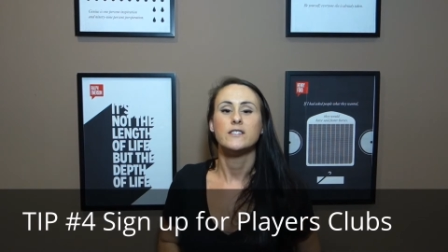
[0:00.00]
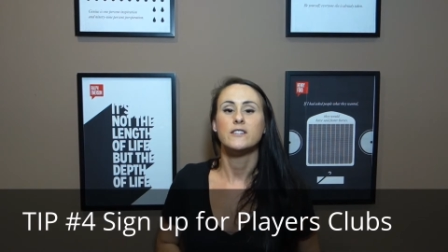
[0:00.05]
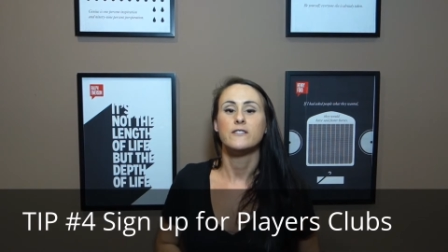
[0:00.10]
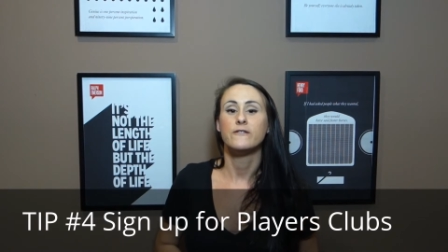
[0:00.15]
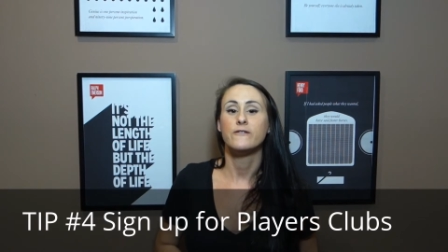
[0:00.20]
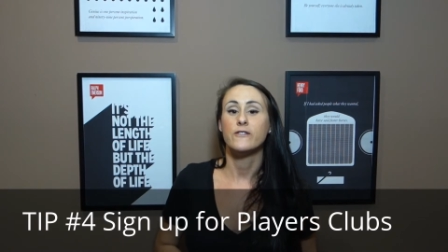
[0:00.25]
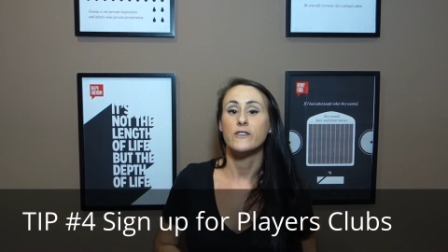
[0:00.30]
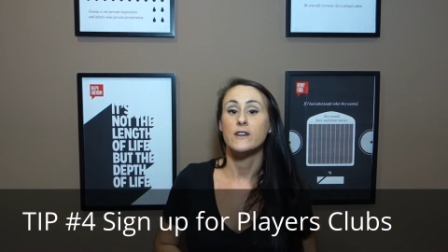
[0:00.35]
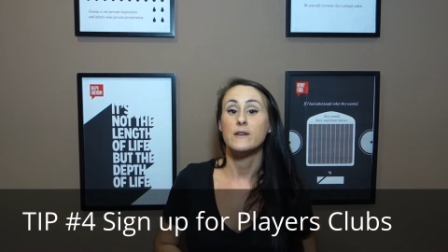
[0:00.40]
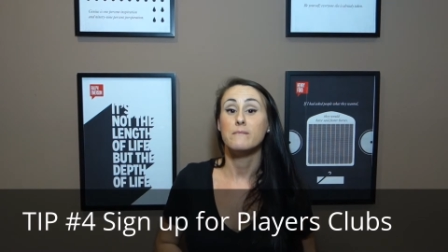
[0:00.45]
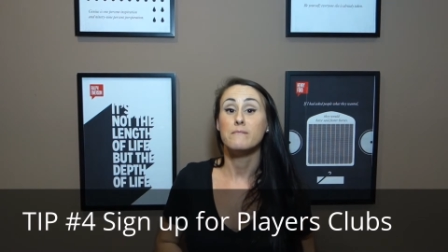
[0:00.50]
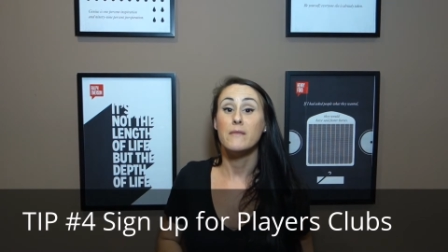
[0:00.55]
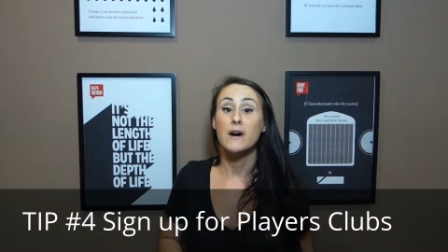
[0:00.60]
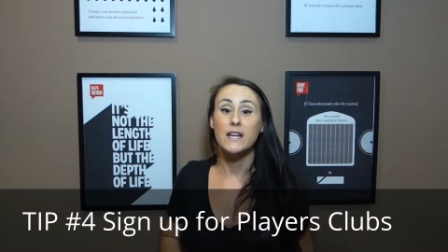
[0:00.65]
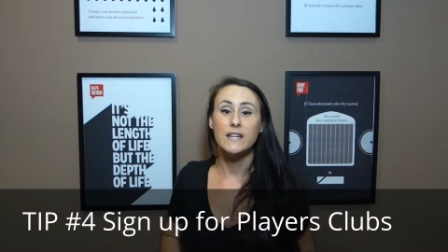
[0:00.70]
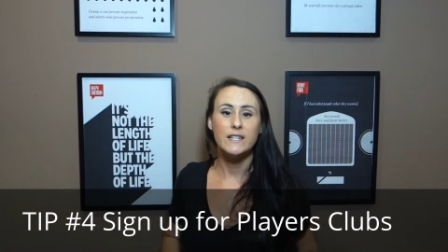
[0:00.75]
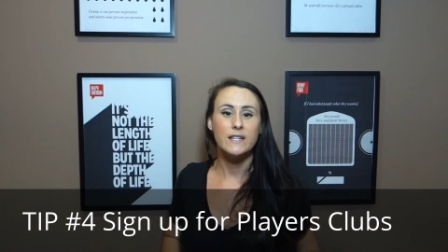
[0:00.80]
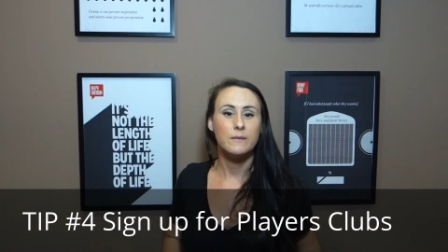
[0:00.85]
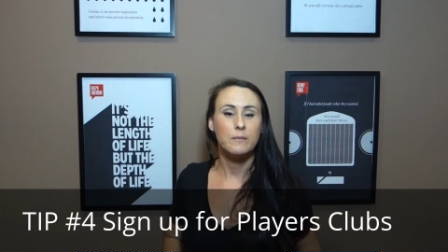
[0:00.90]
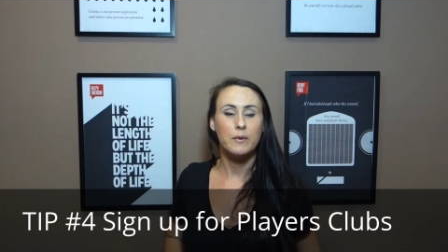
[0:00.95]
to free
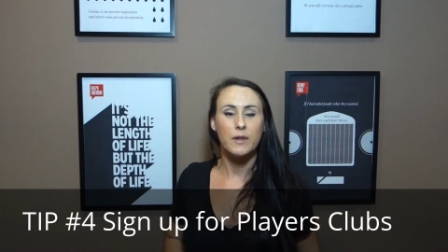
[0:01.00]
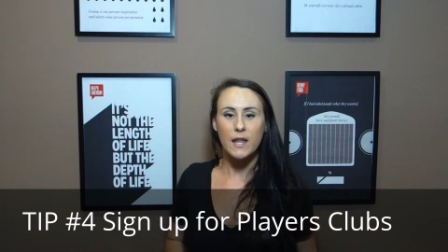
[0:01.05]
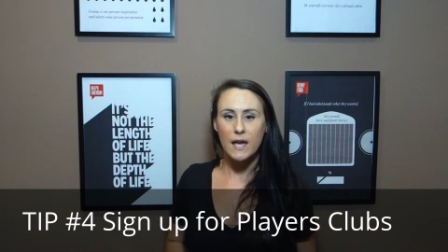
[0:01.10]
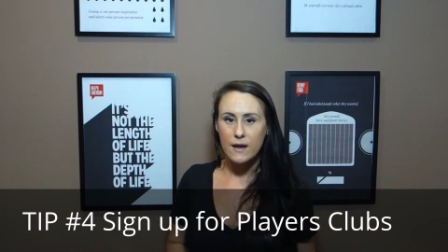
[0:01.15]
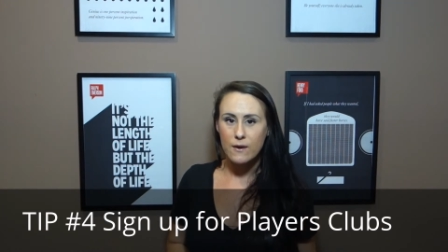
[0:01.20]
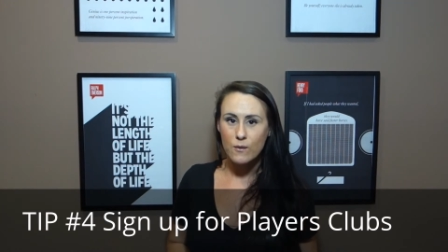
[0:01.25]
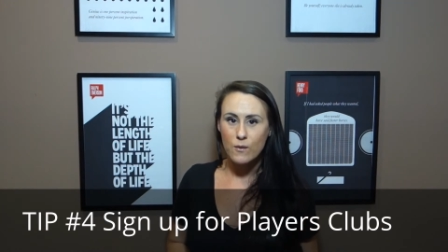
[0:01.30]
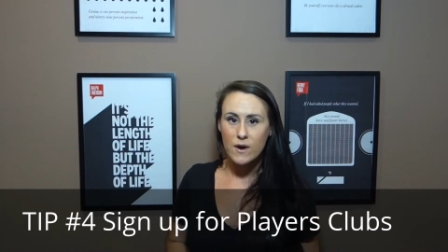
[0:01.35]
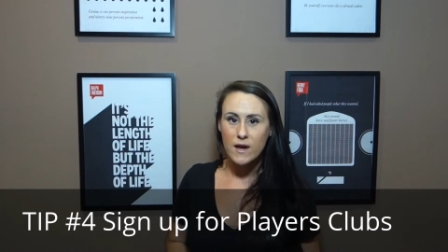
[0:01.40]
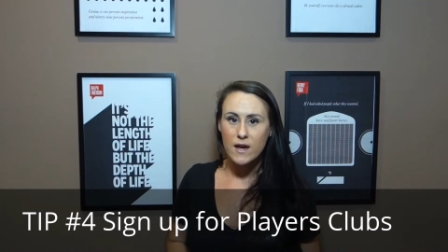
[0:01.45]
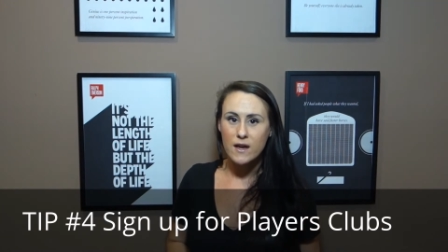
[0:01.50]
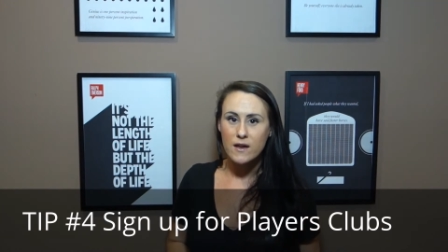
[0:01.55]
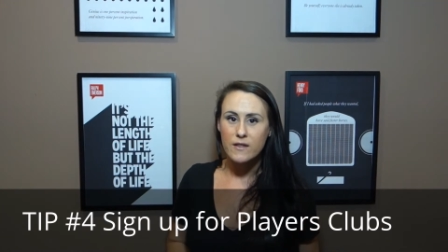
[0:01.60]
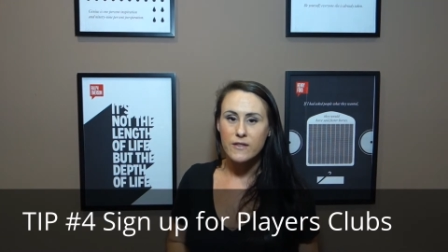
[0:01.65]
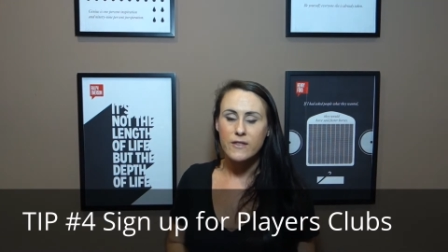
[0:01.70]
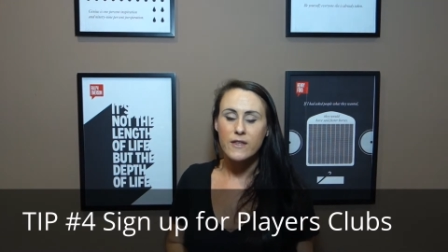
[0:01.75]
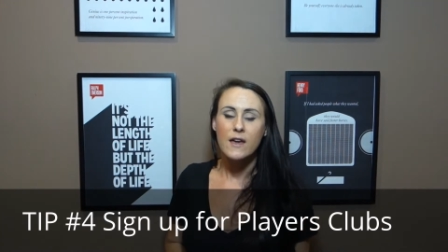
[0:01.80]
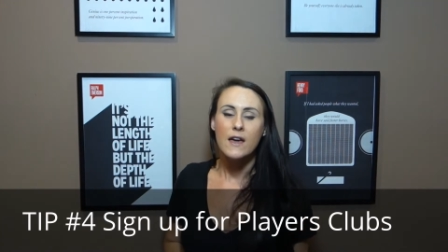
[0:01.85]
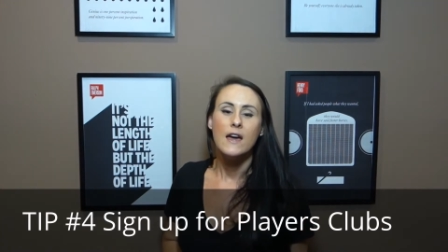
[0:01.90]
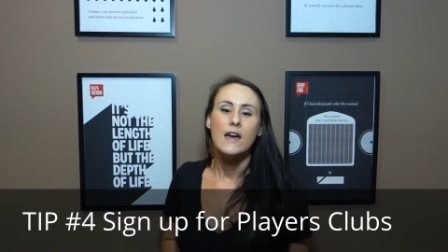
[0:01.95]
money to play with.